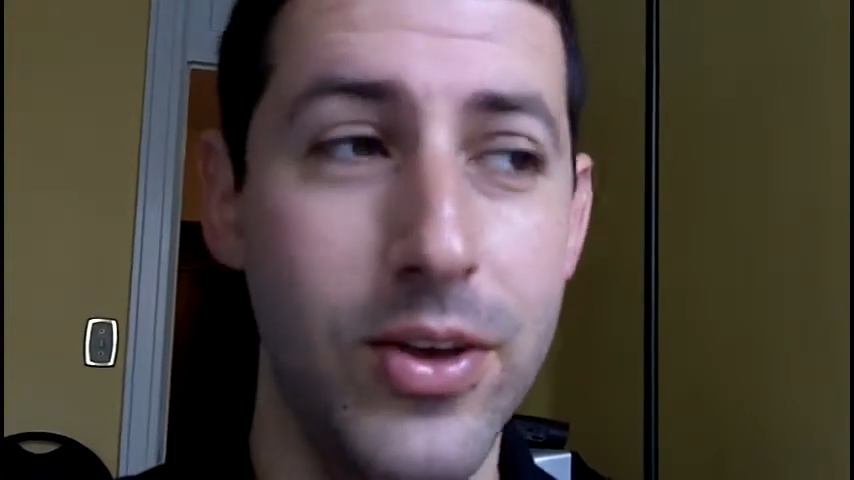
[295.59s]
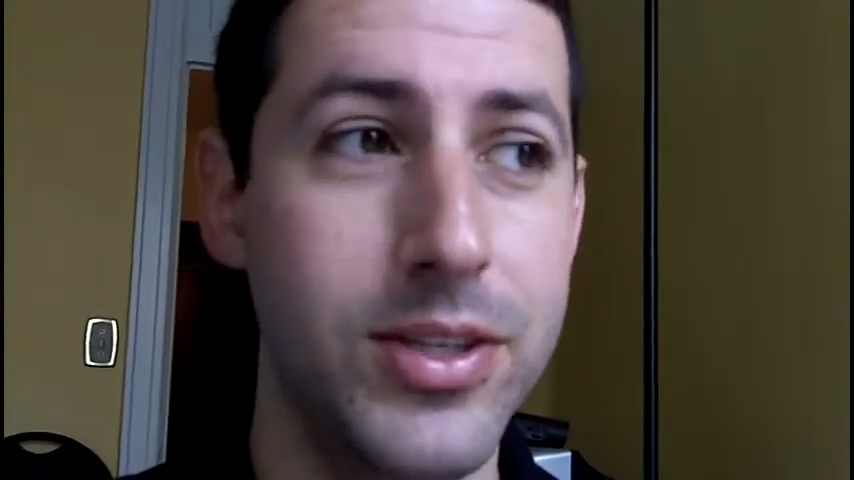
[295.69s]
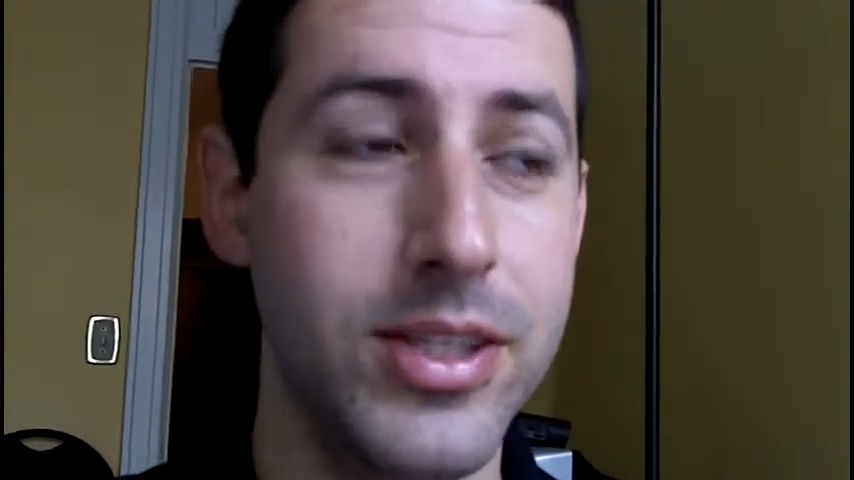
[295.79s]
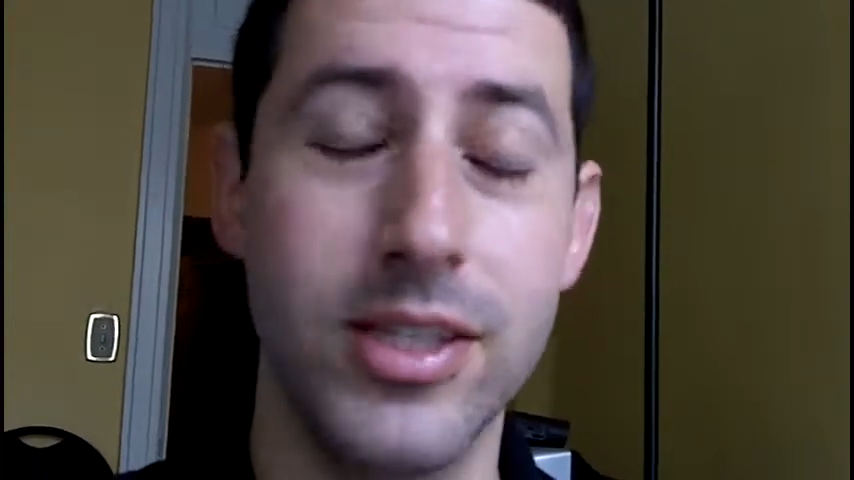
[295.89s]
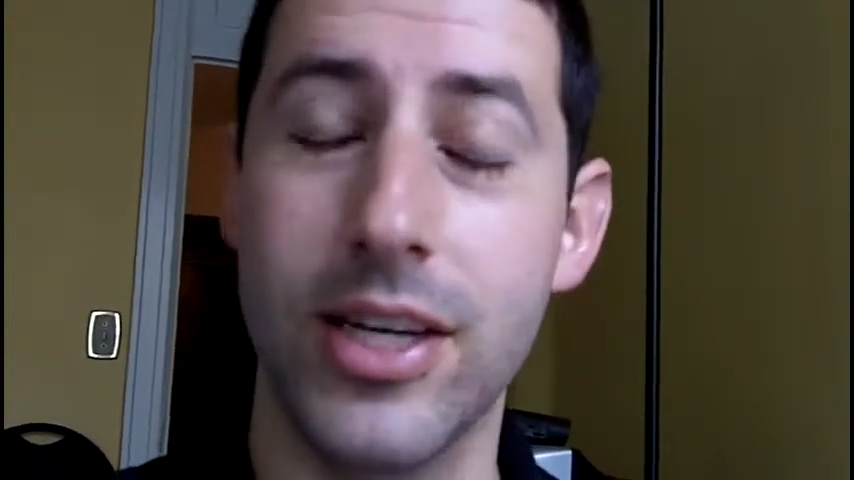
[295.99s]

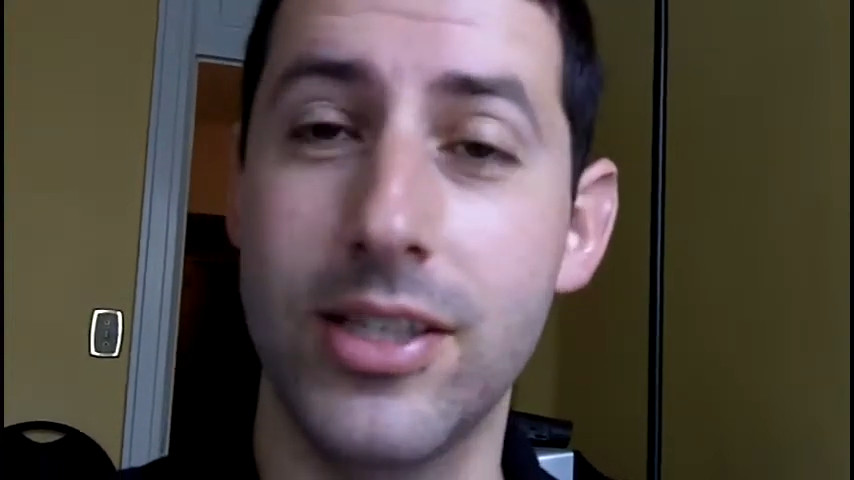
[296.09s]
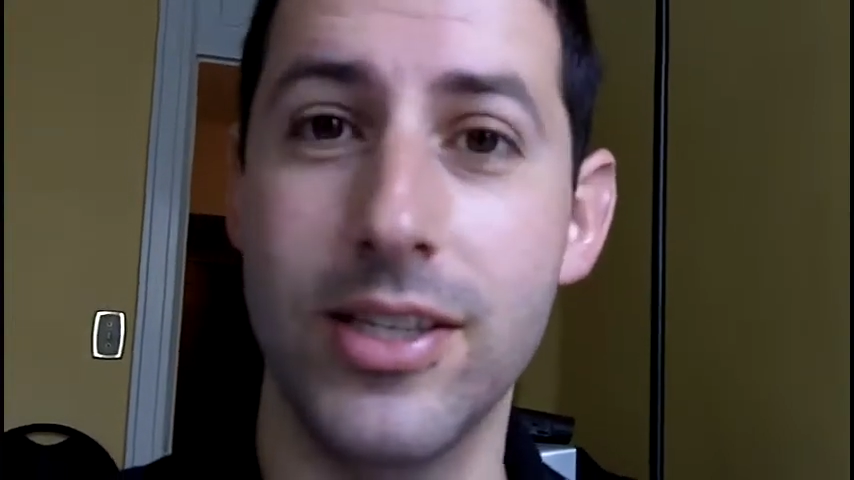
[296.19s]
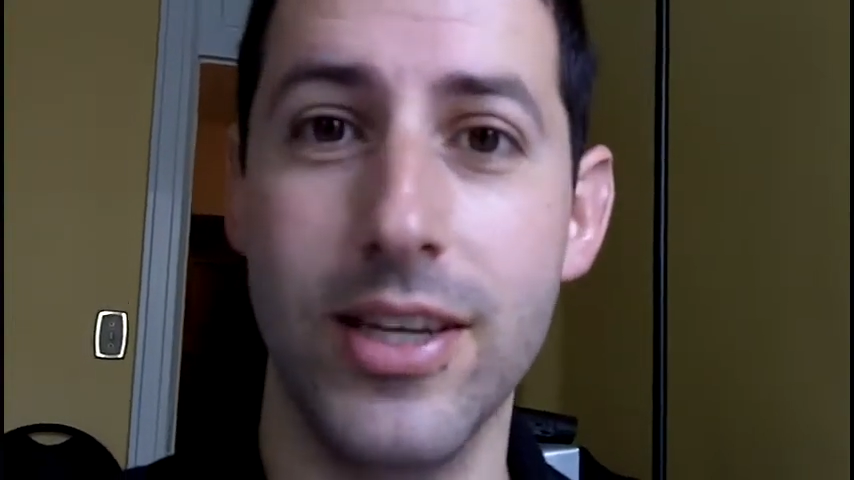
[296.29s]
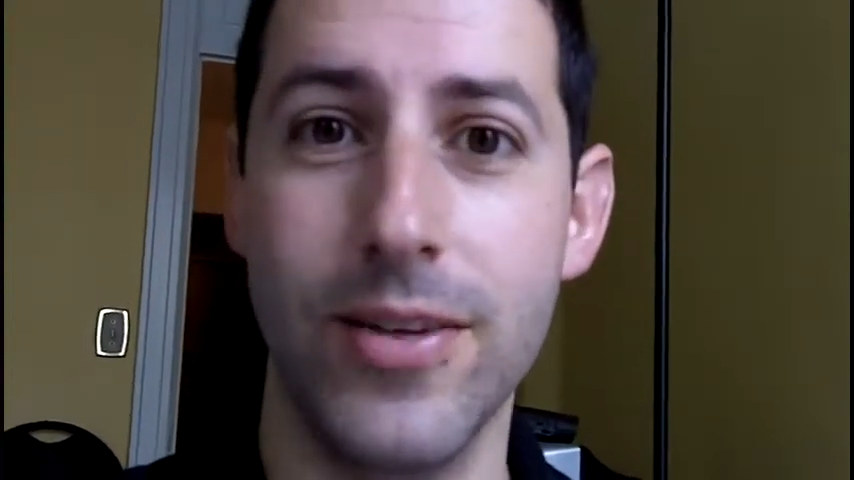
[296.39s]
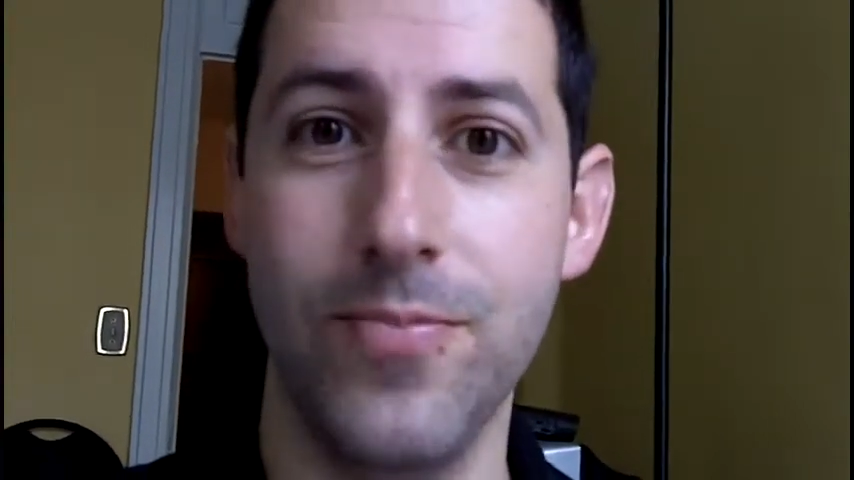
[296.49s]

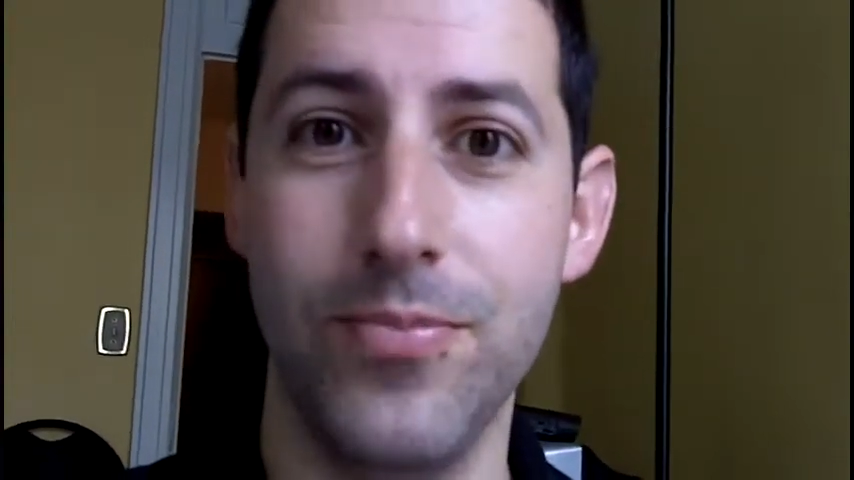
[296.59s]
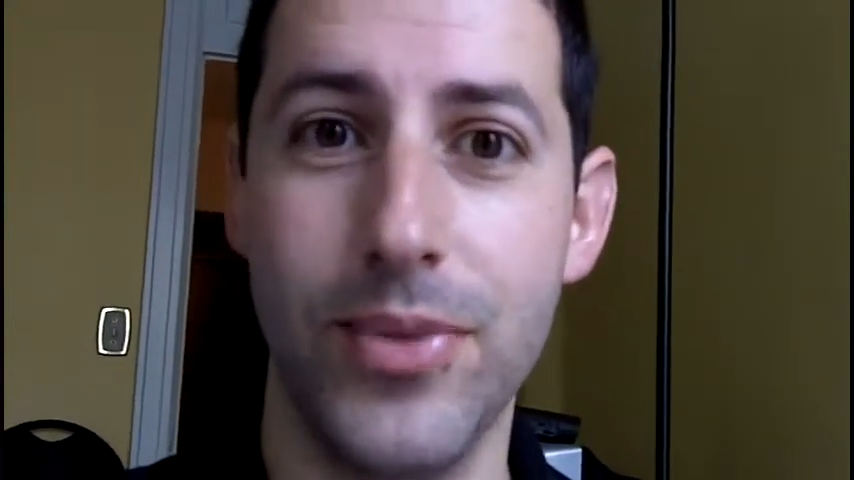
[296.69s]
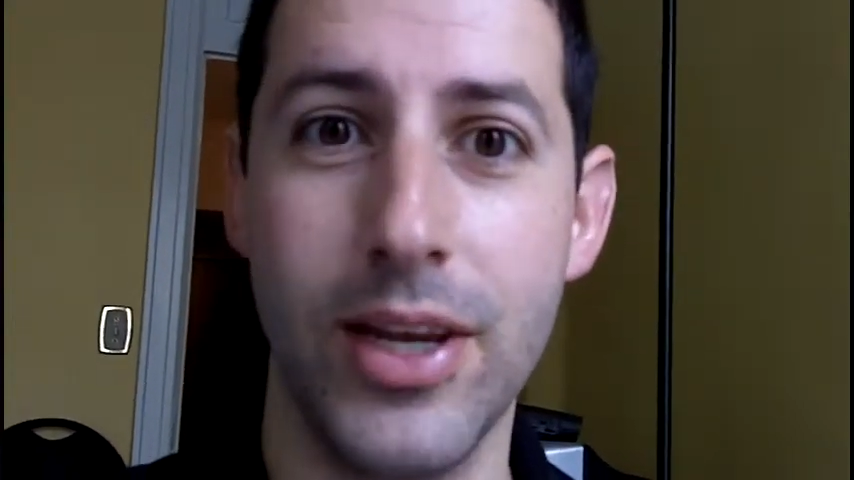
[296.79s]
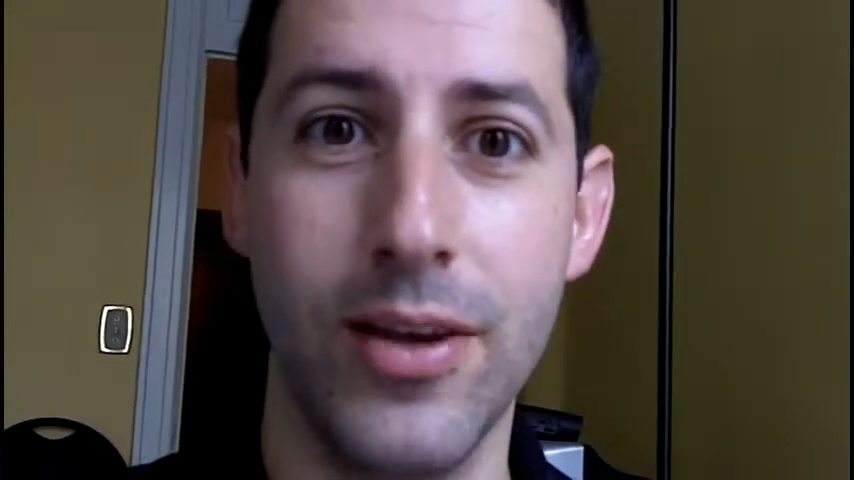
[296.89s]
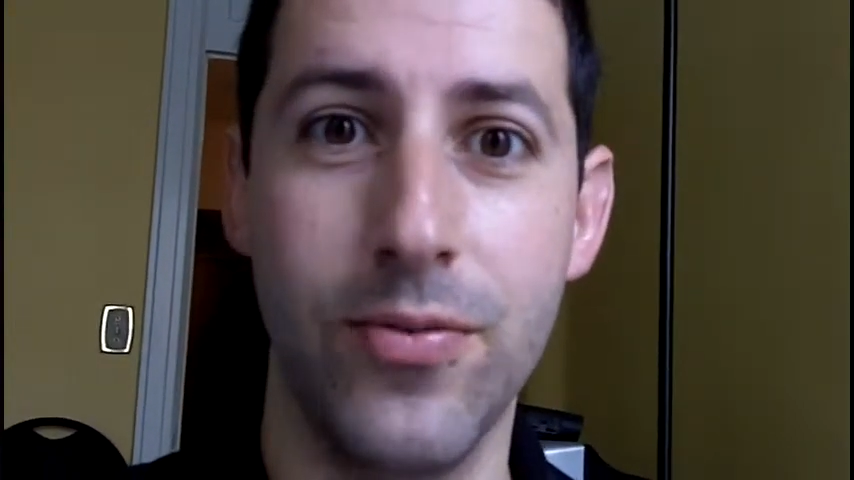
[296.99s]
suggest any